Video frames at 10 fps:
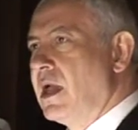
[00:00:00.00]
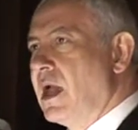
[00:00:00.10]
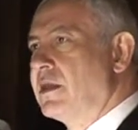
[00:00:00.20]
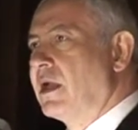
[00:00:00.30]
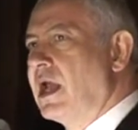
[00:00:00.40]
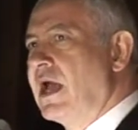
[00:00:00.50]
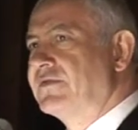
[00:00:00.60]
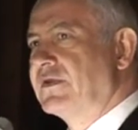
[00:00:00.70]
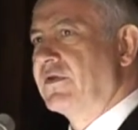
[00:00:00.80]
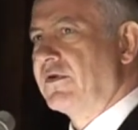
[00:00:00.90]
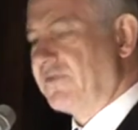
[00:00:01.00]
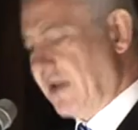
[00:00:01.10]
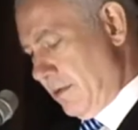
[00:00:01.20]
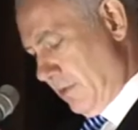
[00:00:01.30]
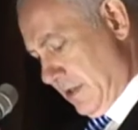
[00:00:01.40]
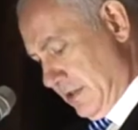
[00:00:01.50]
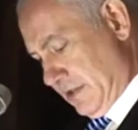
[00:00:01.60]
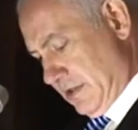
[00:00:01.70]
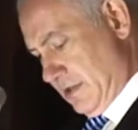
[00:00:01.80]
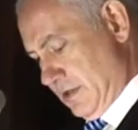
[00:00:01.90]
and the lives of their
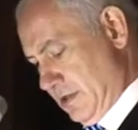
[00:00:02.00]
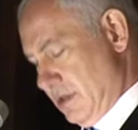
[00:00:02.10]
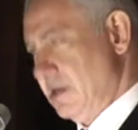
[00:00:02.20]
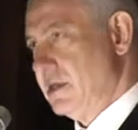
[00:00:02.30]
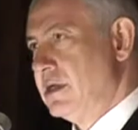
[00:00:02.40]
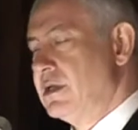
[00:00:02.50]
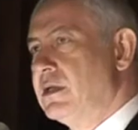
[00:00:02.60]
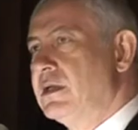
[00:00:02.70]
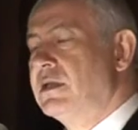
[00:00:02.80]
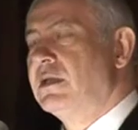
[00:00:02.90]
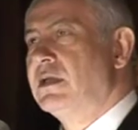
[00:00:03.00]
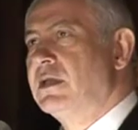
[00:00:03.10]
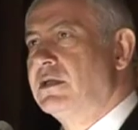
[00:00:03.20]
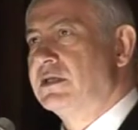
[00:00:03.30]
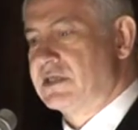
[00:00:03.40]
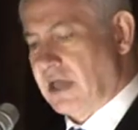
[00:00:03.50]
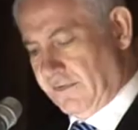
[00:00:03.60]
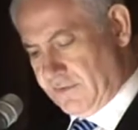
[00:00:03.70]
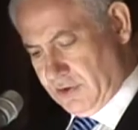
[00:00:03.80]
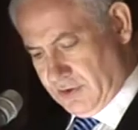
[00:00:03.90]
families to
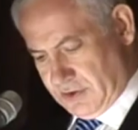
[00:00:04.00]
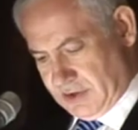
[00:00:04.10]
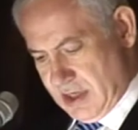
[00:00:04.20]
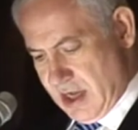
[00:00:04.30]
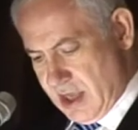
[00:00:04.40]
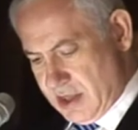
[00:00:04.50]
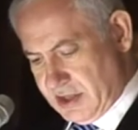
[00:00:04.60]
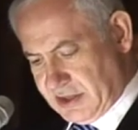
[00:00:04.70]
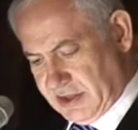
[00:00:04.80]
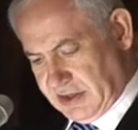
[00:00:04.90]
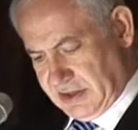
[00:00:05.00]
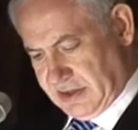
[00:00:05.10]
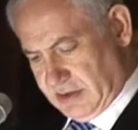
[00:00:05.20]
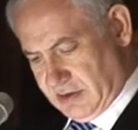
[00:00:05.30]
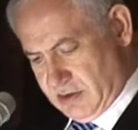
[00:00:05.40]
save Jews. This is